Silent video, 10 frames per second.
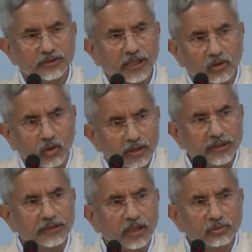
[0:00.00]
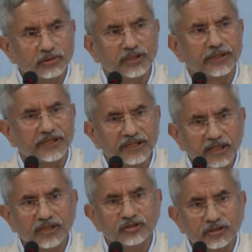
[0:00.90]
they call it out, they
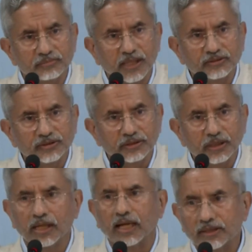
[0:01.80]
delegitimize it,